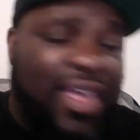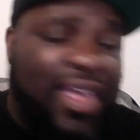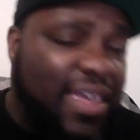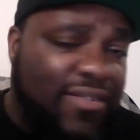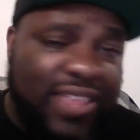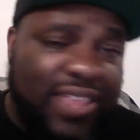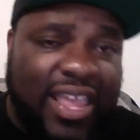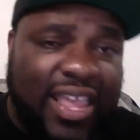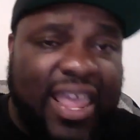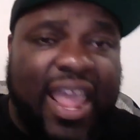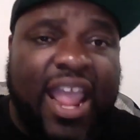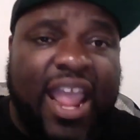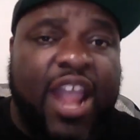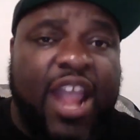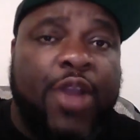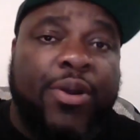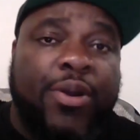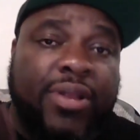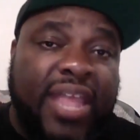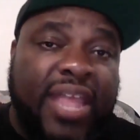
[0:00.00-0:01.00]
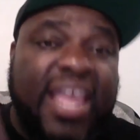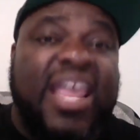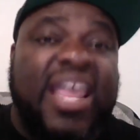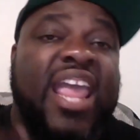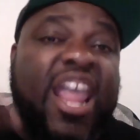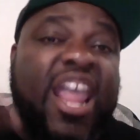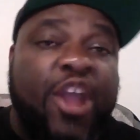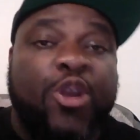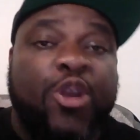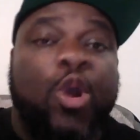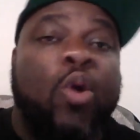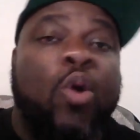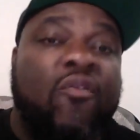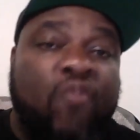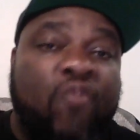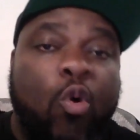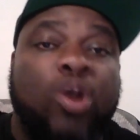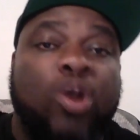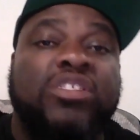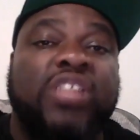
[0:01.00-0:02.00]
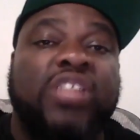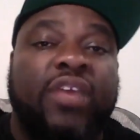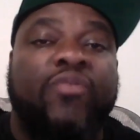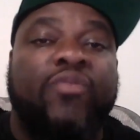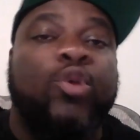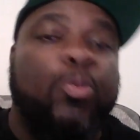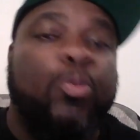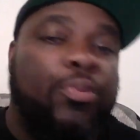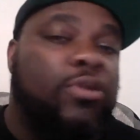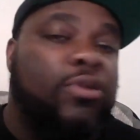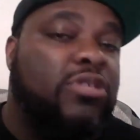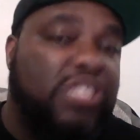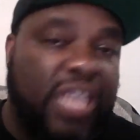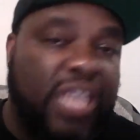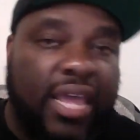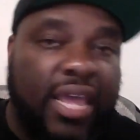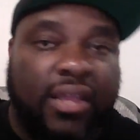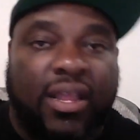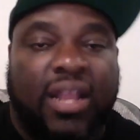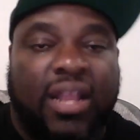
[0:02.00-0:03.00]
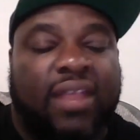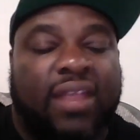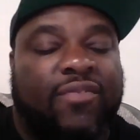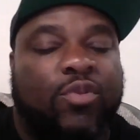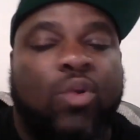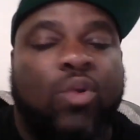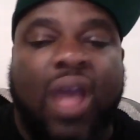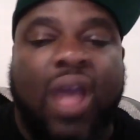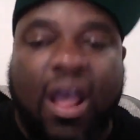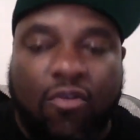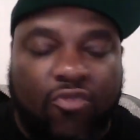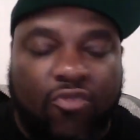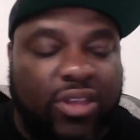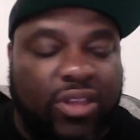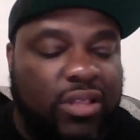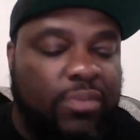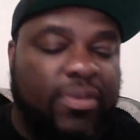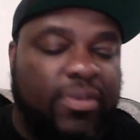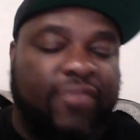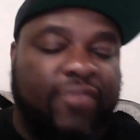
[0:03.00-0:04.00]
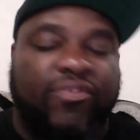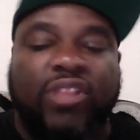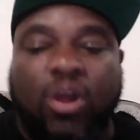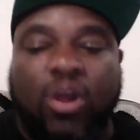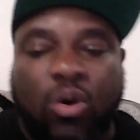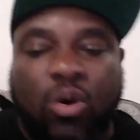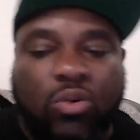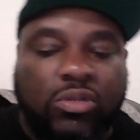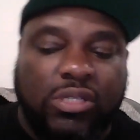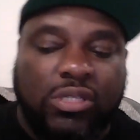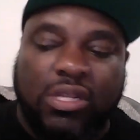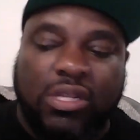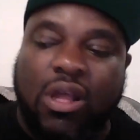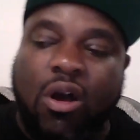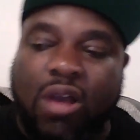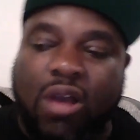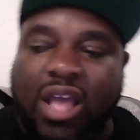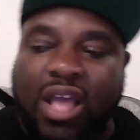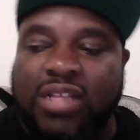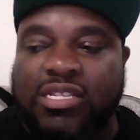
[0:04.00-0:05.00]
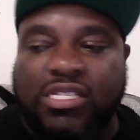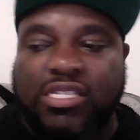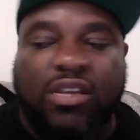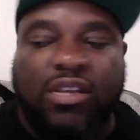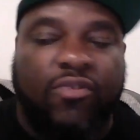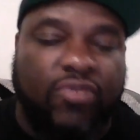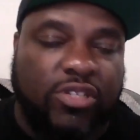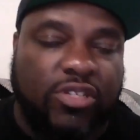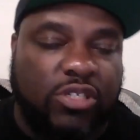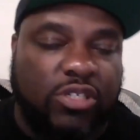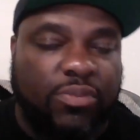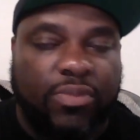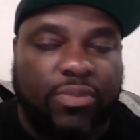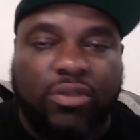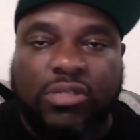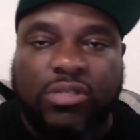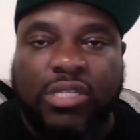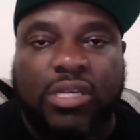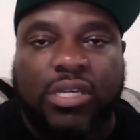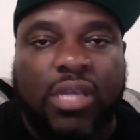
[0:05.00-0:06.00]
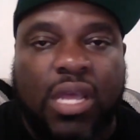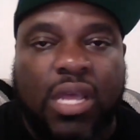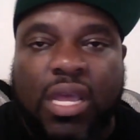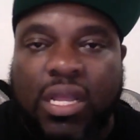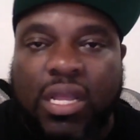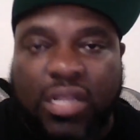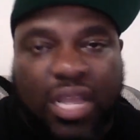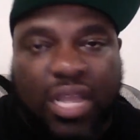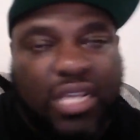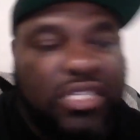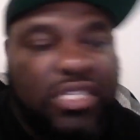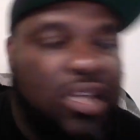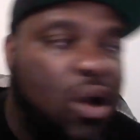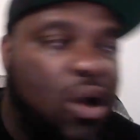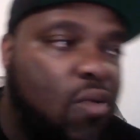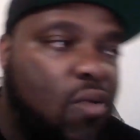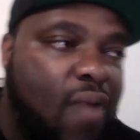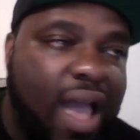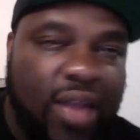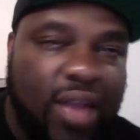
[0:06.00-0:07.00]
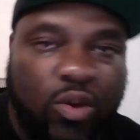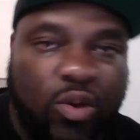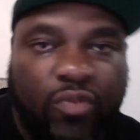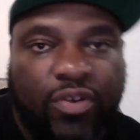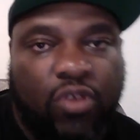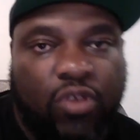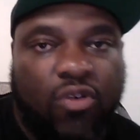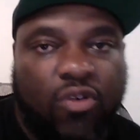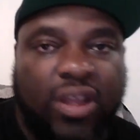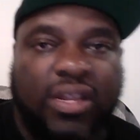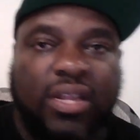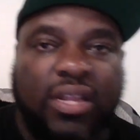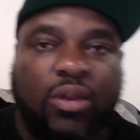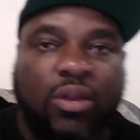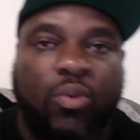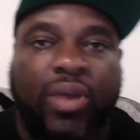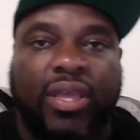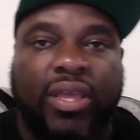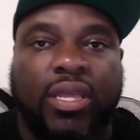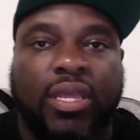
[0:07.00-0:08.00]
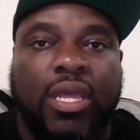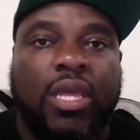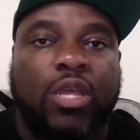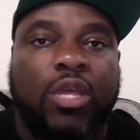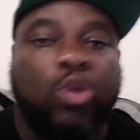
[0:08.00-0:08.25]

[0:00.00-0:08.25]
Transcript: Even they can't hear it. They can hear your voice if you project. And if you got rhythm and flows and all kinds of stuff with your music, then it's gonna ride over great anyway.